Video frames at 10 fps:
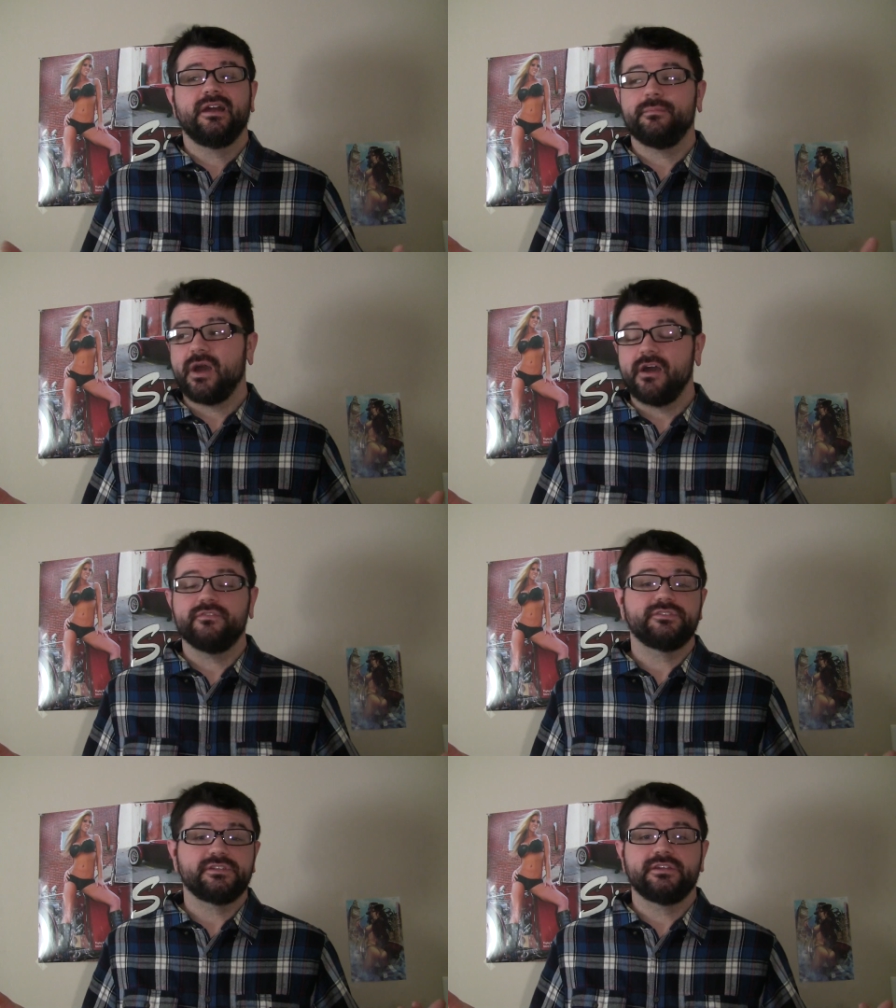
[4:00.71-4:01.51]
I'm
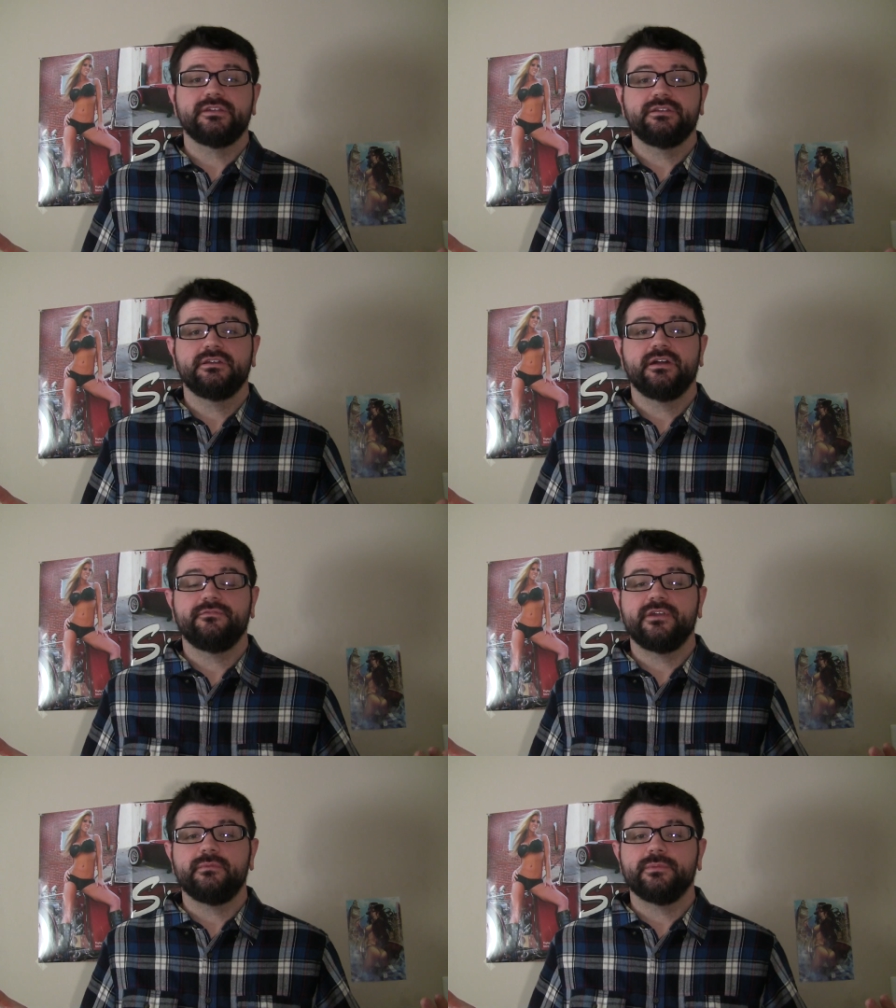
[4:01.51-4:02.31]
obviously a
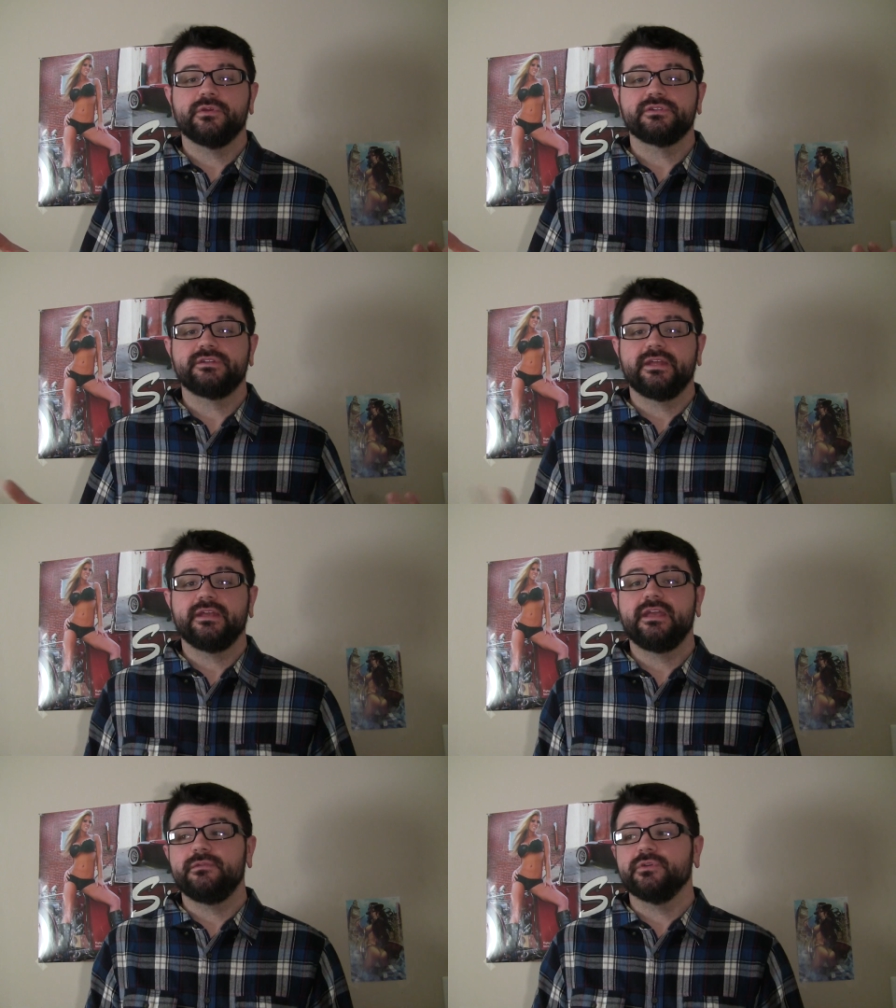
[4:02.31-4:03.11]
family person
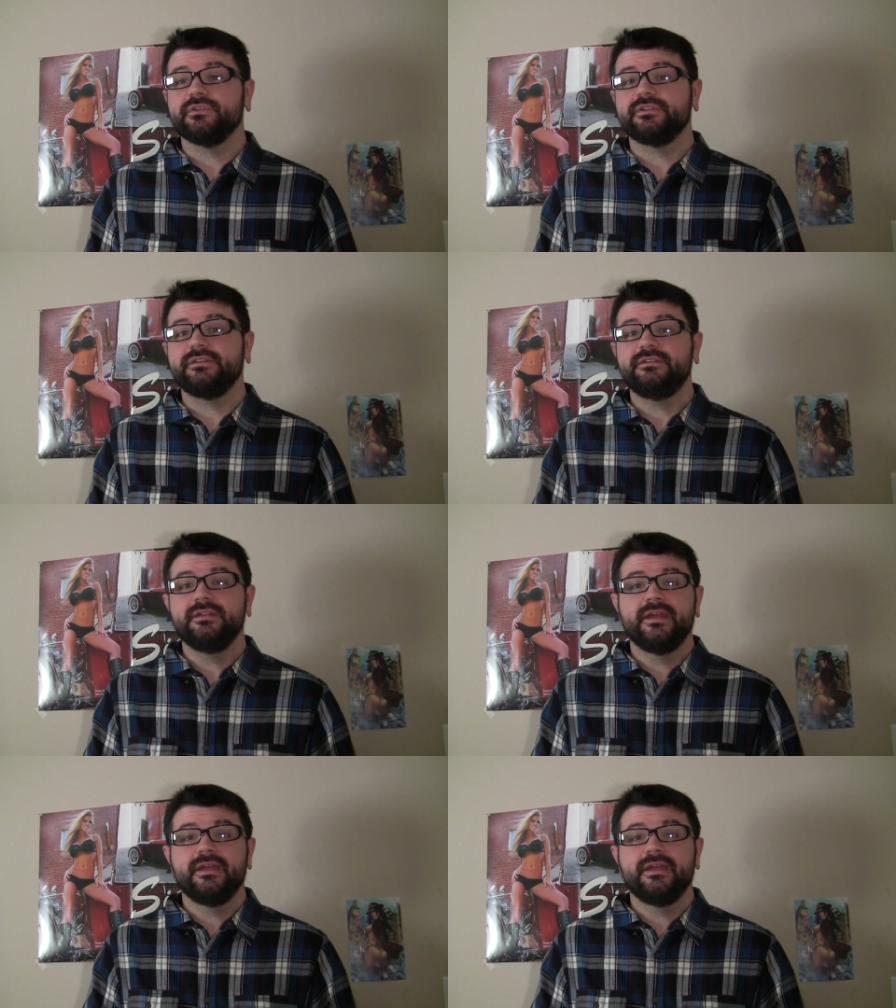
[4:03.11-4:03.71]
and kid person.